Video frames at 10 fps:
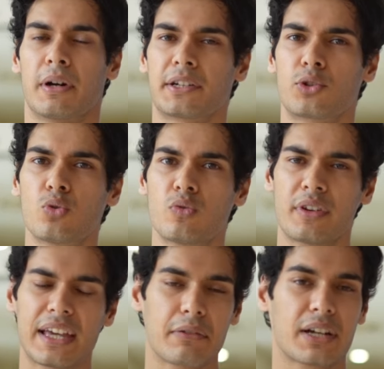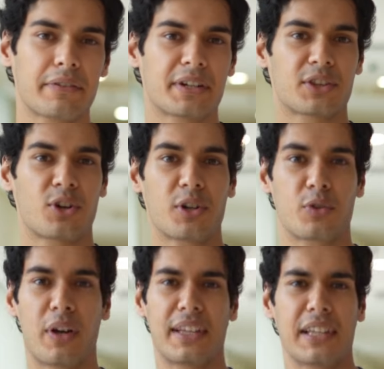but do we ever give it a
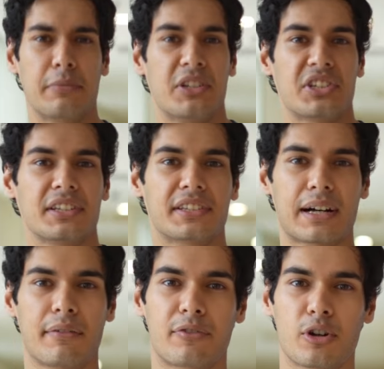thought where these machines come